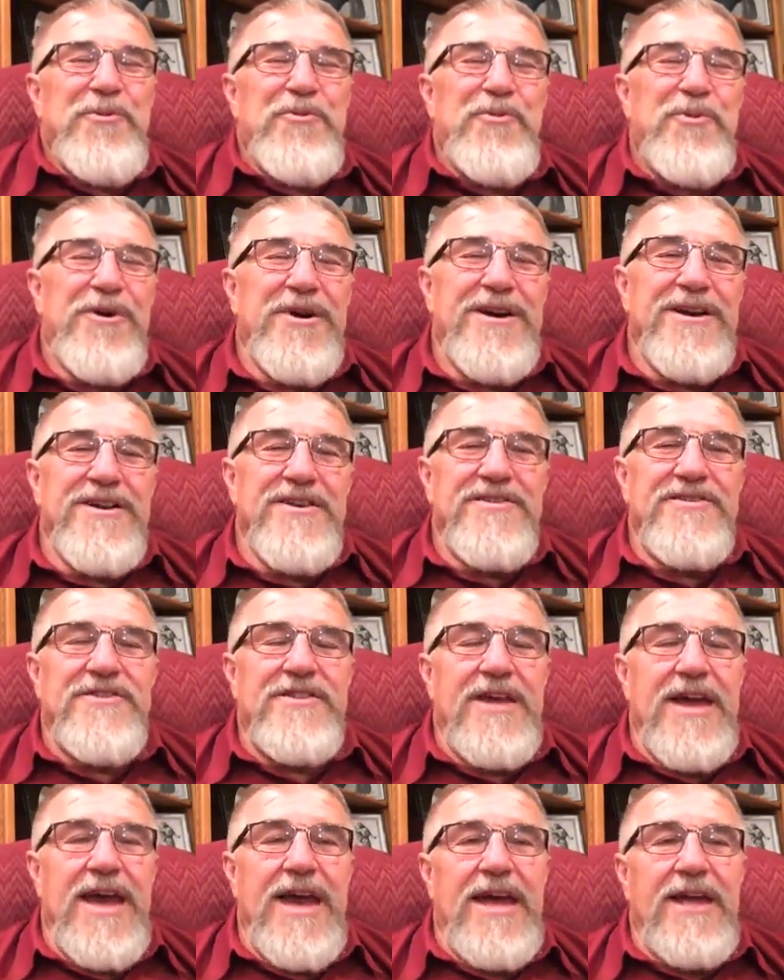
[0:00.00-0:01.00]
was
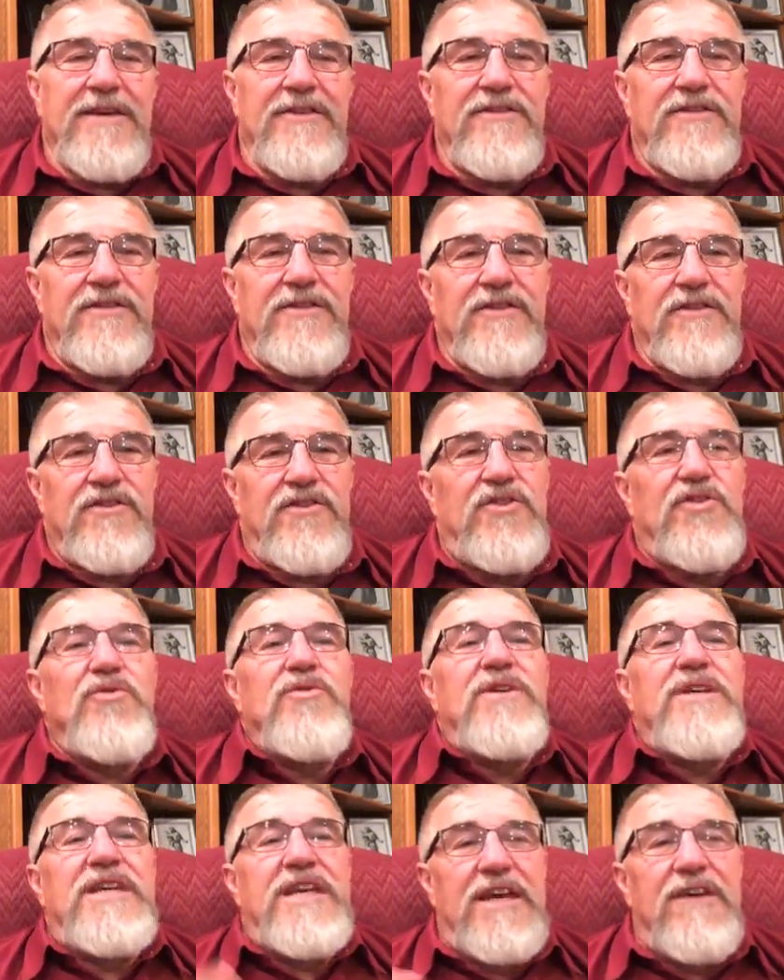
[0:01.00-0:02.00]
that to
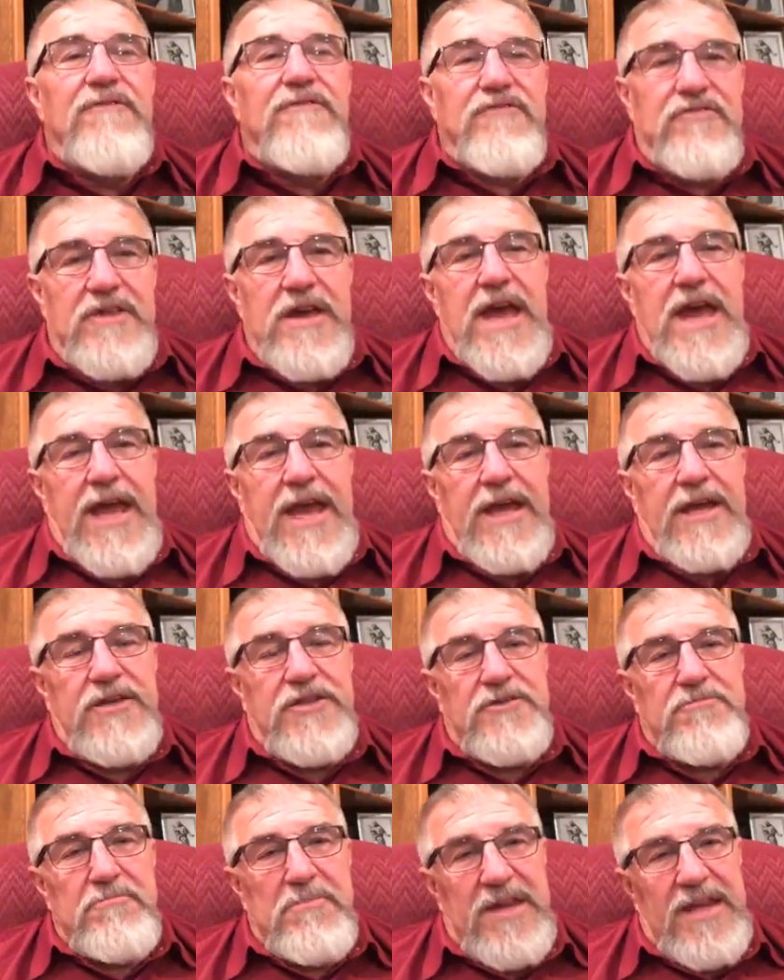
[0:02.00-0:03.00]
give
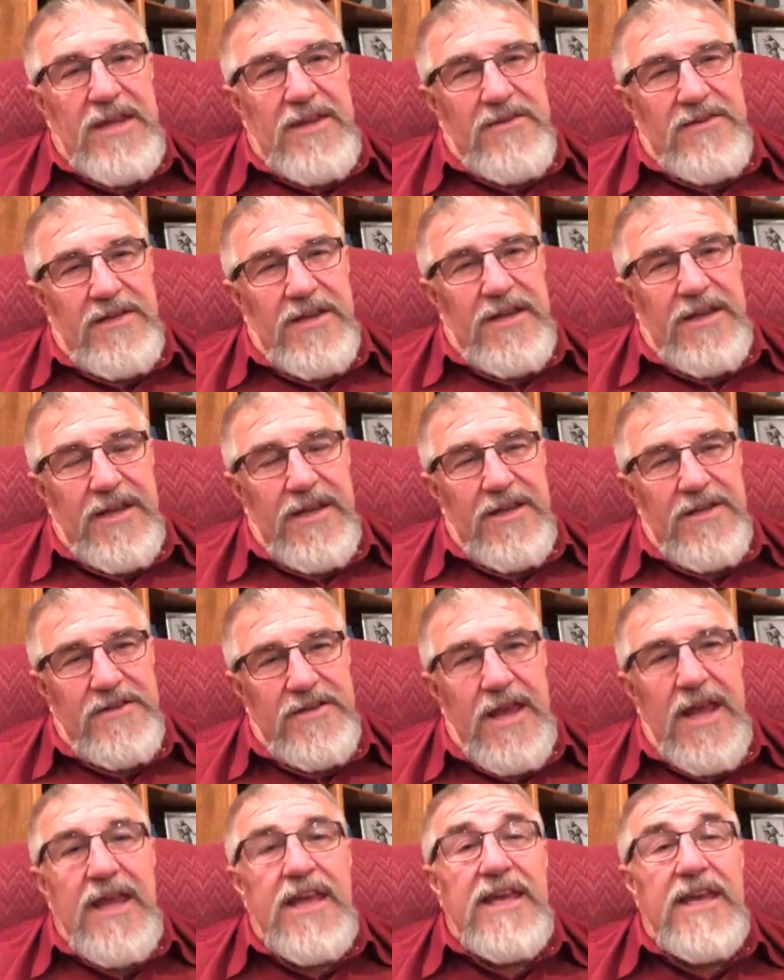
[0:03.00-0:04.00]
thanks means it is
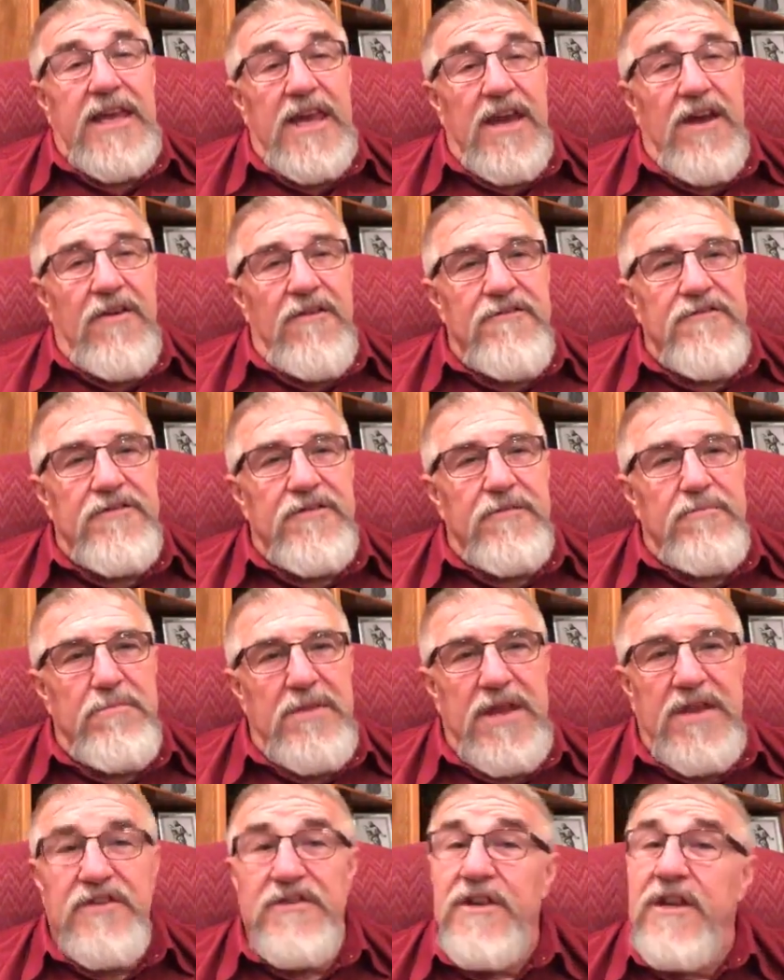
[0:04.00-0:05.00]
a gift,
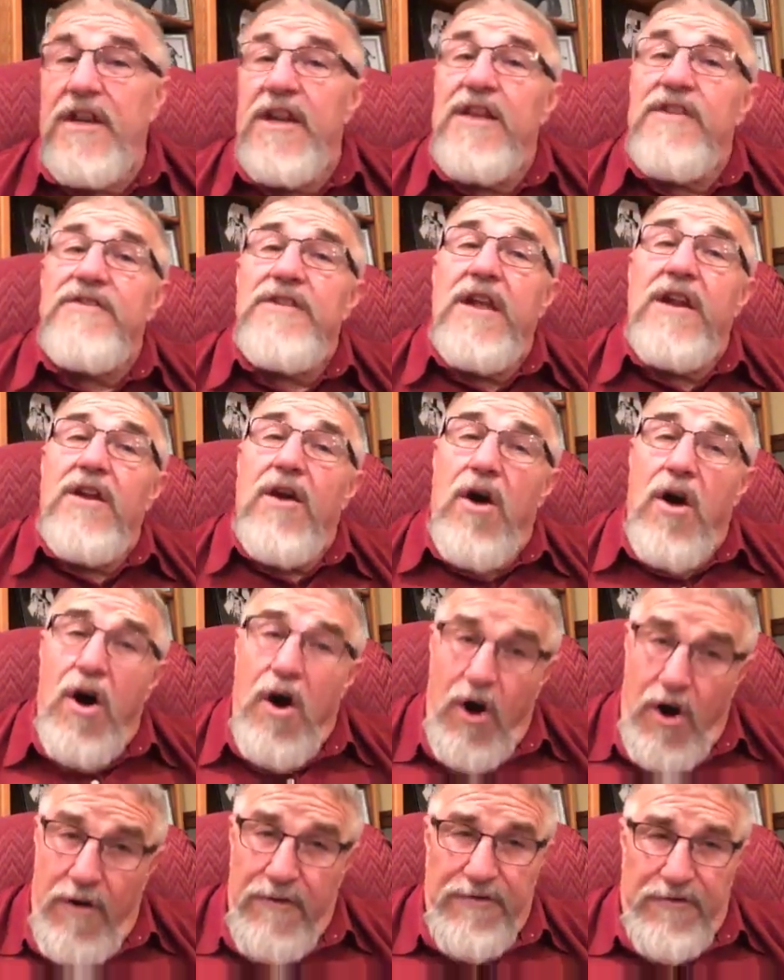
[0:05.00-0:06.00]
means it is an
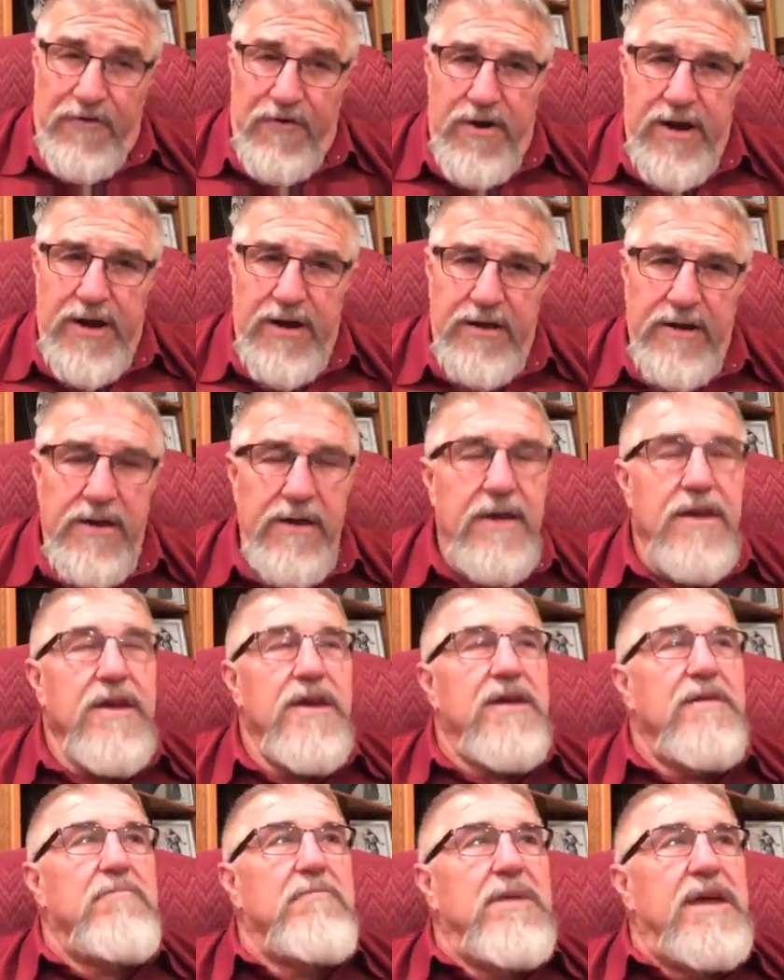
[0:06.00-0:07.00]
offering,
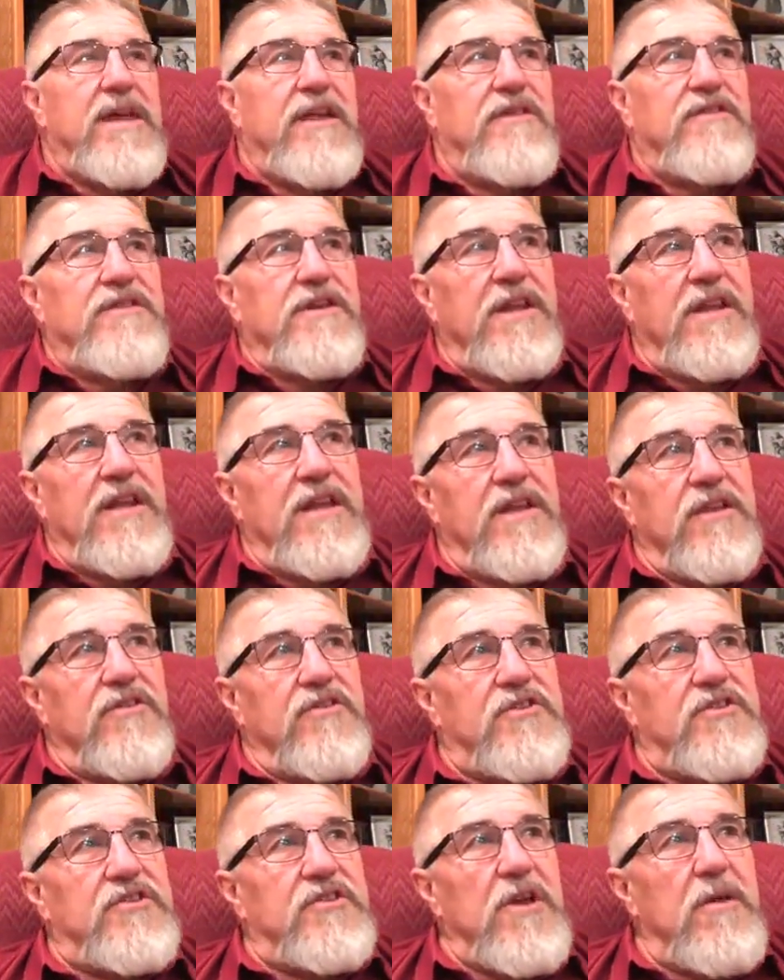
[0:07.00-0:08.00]
means it
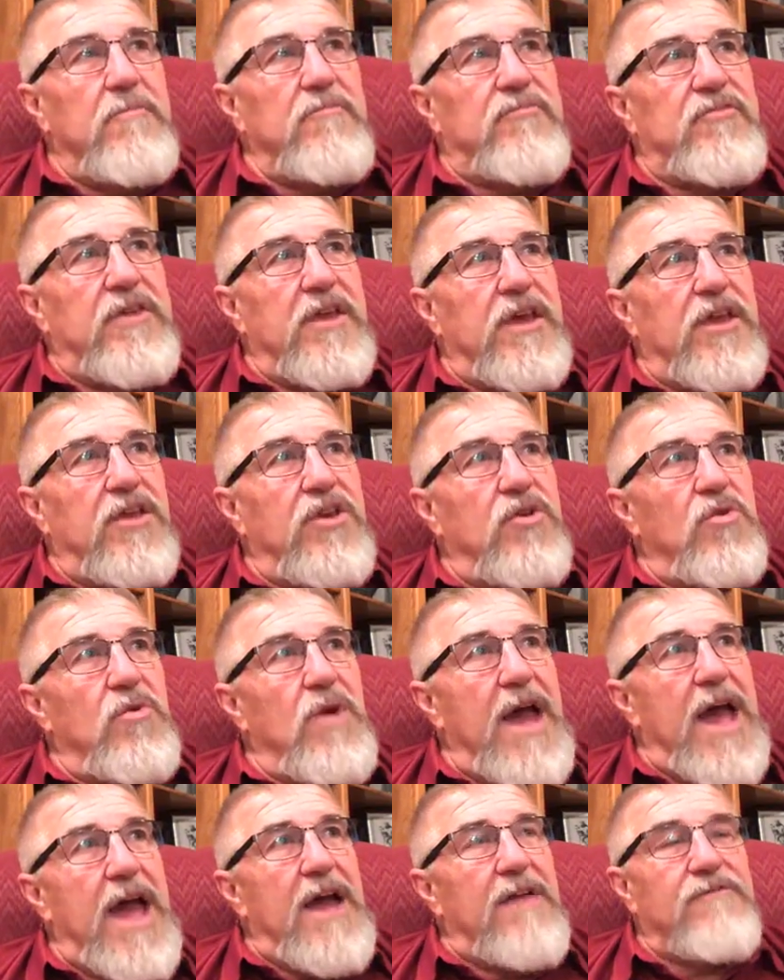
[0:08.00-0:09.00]
is something you
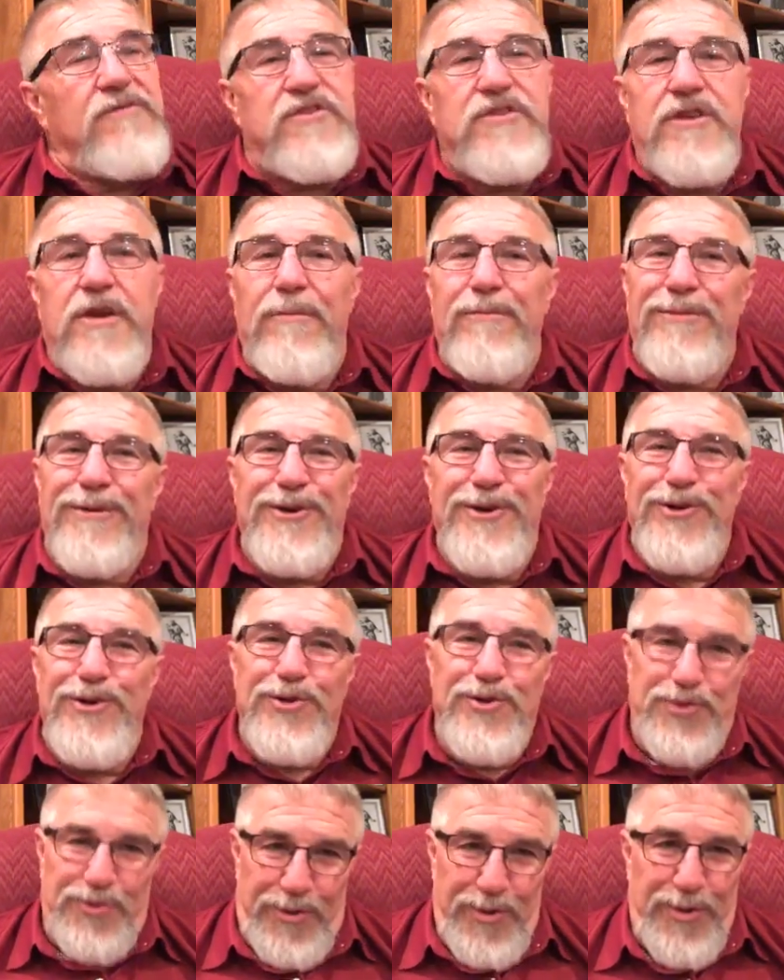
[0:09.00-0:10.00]
have some
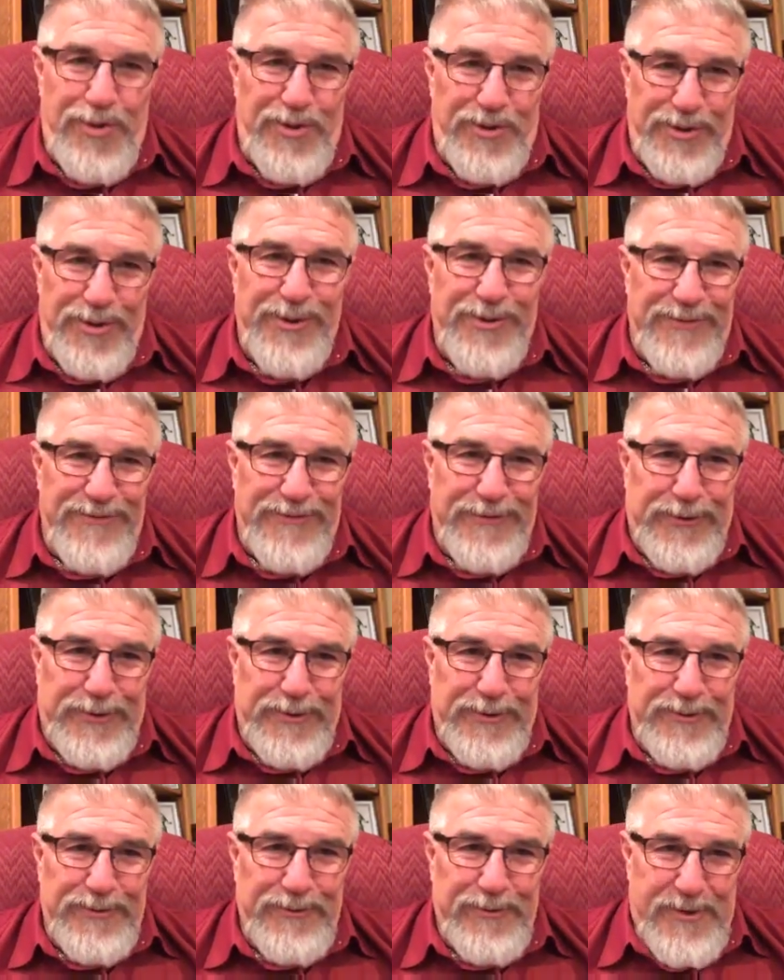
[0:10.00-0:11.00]
control over,
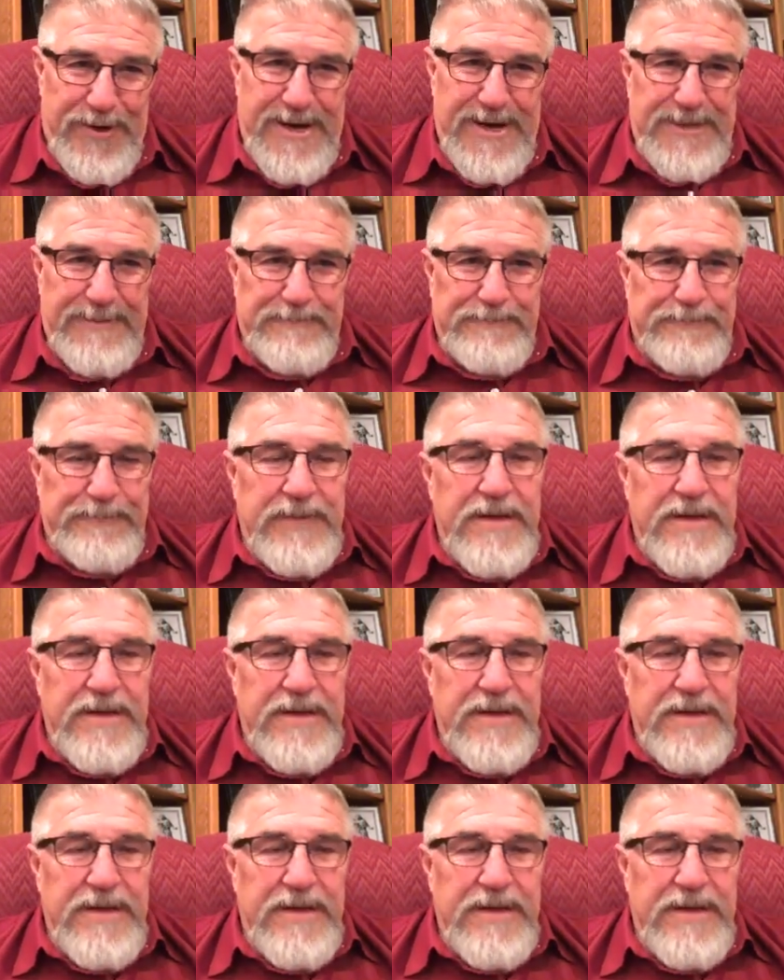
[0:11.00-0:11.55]
right?